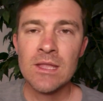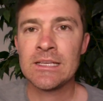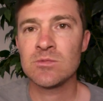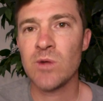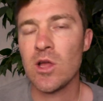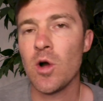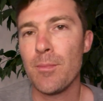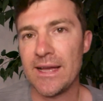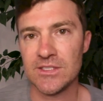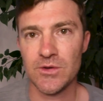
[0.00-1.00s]
is what i call
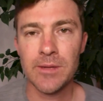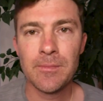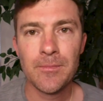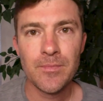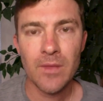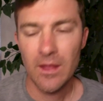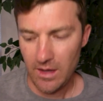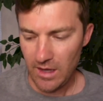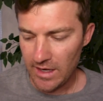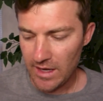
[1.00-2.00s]
mastery
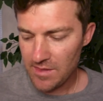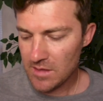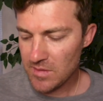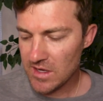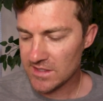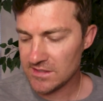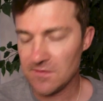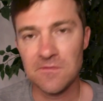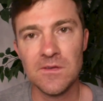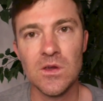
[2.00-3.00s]
and i think because
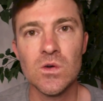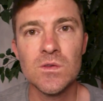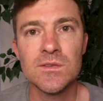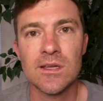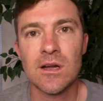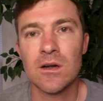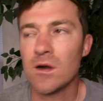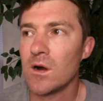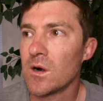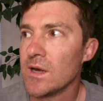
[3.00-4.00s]
the field
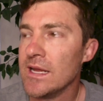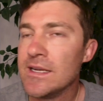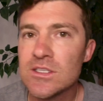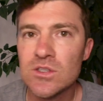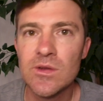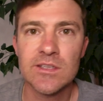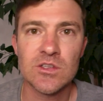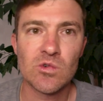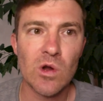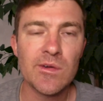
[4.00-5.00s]
our our industry
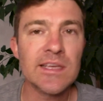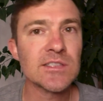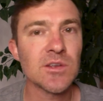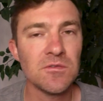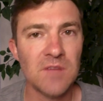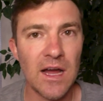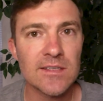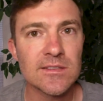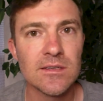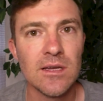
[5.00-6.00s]
is growing so
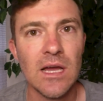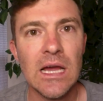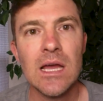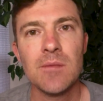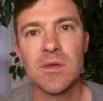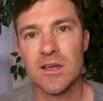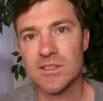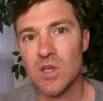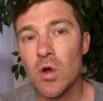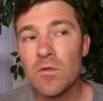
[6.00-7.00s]
fast
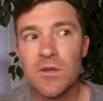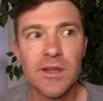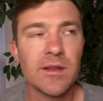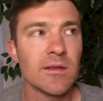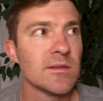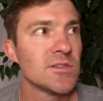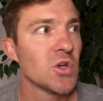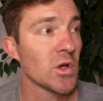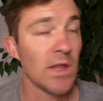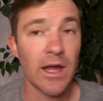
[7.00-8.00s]
because COVID
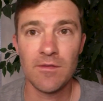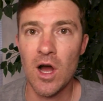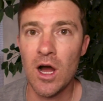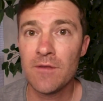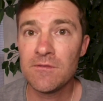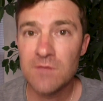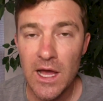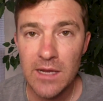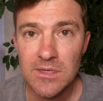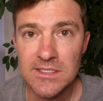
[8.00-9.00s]
took a lot of
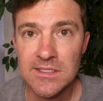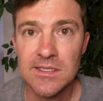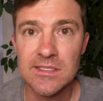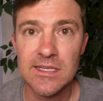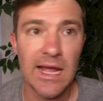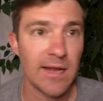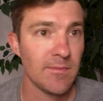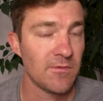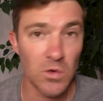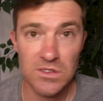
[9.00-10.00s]
offline businesses and
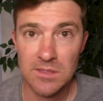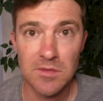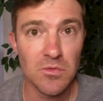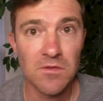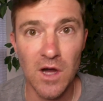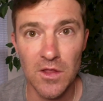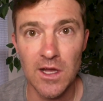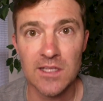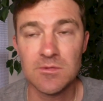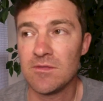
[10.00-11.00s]
had forced them to move
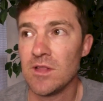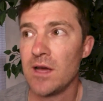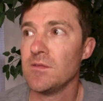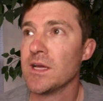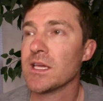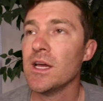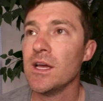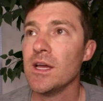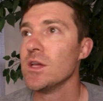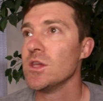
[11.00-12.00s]
online. So we have a lot of like
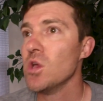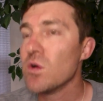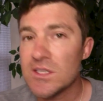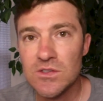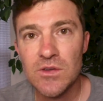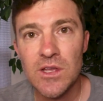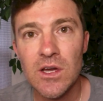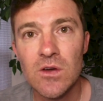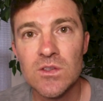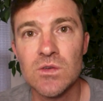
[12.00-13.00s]
yoga
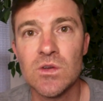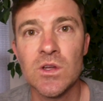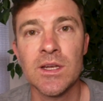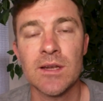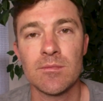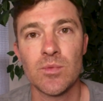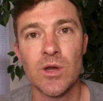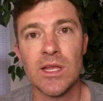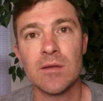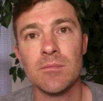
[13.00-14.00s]
studios who couldn't
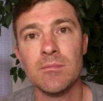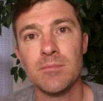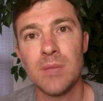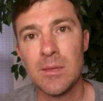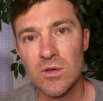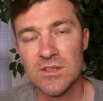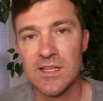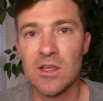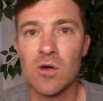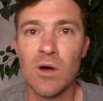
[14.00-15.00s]
bring in people, so
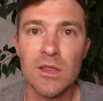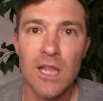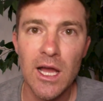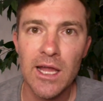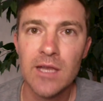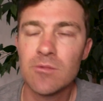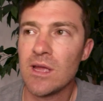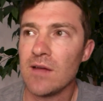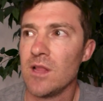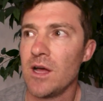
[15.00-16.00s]
they'd go online. We
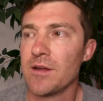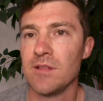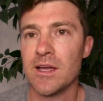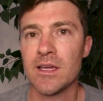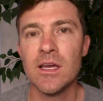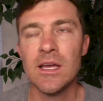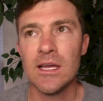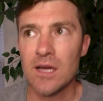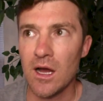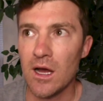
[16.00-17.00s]
have a lot of like
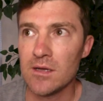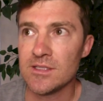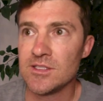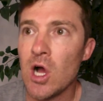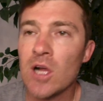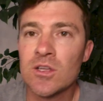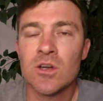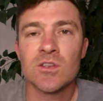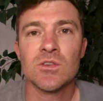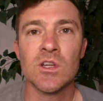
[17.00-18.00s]
uh,
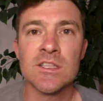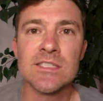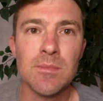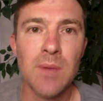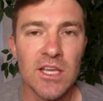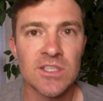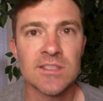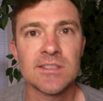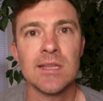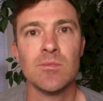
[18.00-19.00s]
doctors who couldn't see
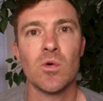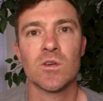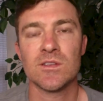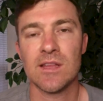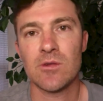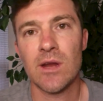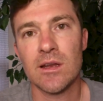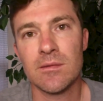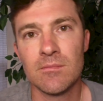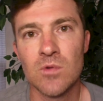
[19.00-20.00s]
patients anymore, so they
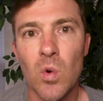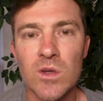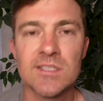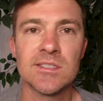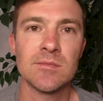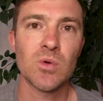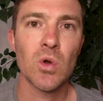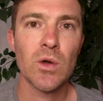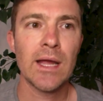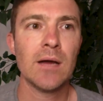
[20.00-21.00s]
created courses and
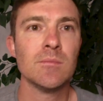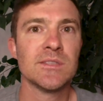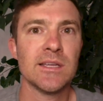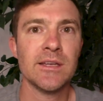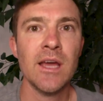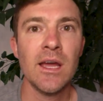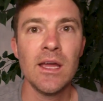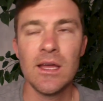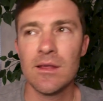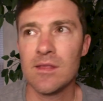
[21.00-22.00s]
programs. And
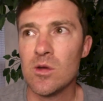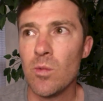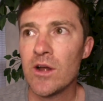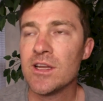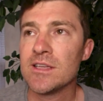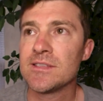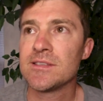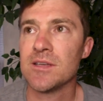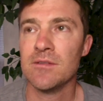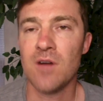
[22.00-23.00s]
the
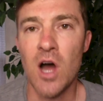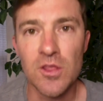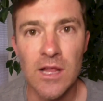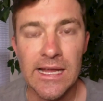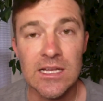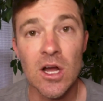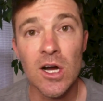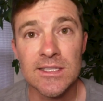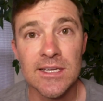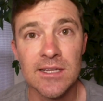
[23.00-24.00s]
awareness of online
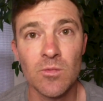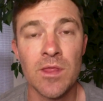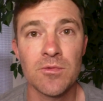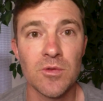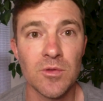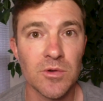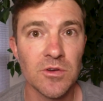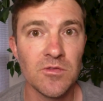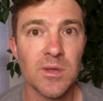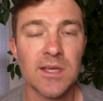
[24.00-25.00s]
content went through the
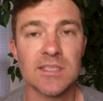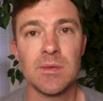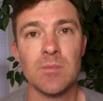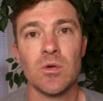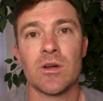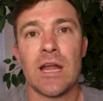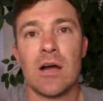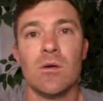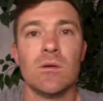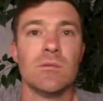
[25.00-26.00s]
roof because people are
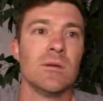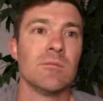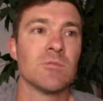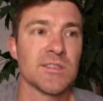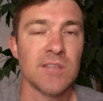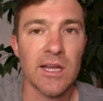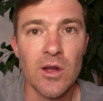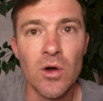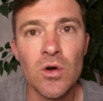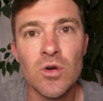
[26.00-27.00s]
now we're stuck
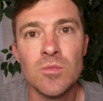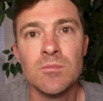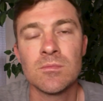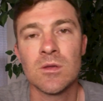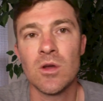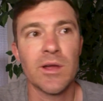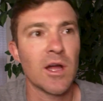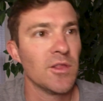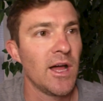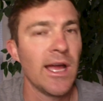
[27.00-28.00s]
at home, going
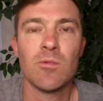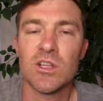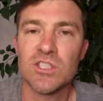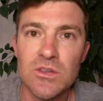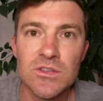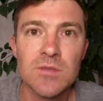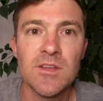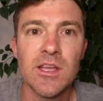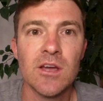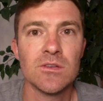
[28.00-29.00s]
online, watching YouTube
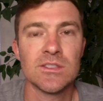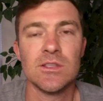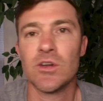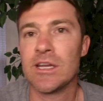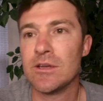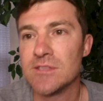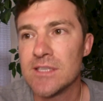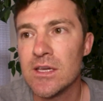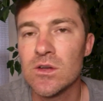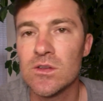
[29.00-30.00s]
videos, learning new
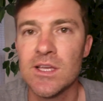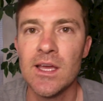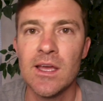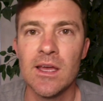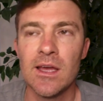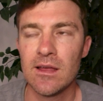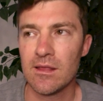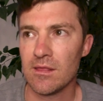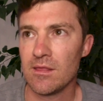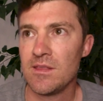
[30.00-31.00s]
skills.
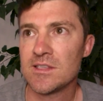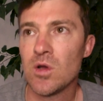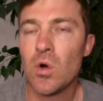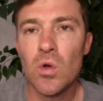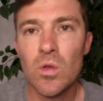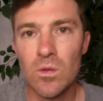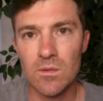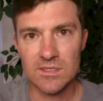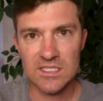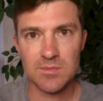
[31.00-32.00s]
This whole
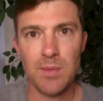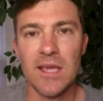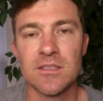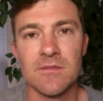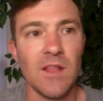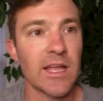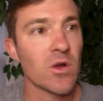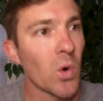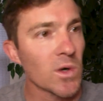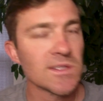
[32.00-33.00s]
space of like
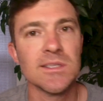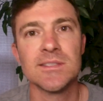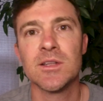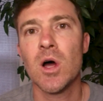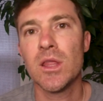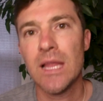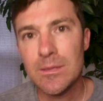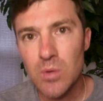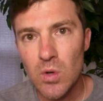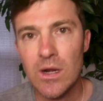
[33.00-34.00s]
courses and
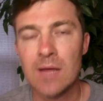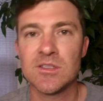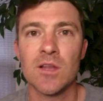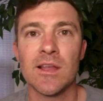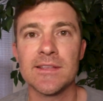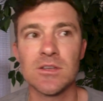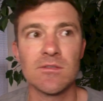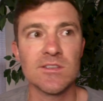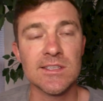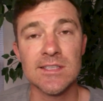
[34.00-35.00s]
online programs and online
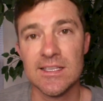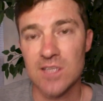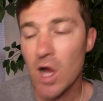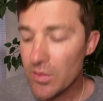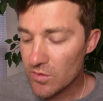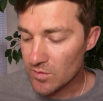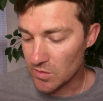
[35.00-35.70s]
services has gone through the